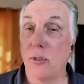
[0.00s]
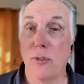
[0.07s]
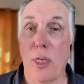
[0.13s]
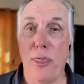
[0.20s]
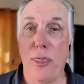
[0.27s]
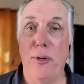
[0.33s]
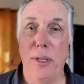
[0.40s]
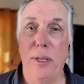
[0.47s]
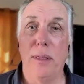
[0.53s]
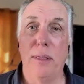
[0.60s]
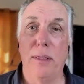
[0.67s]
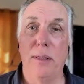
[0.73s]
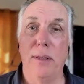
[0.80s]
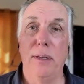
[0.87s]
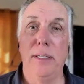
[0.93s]
is the
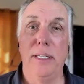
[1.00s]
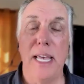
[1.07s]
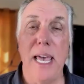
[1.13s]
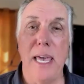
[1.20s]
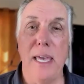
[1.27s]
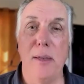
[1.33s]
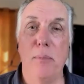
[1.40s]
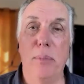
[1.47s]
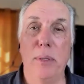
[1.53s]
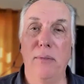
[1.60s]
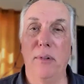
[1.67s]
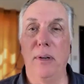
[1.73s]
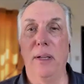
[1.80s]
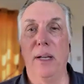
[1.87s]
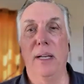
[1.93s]
30th day, believe it or